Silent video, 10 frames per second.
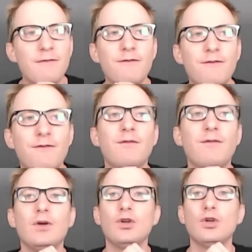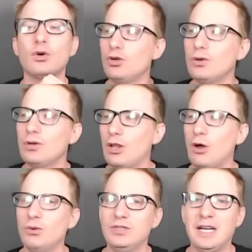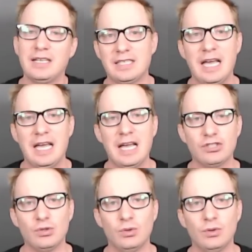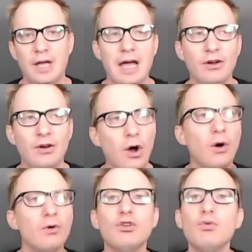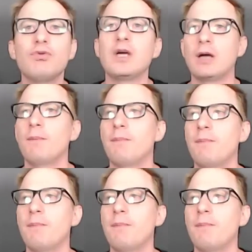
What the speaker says: your student loan debt gets canceled and all you think about is,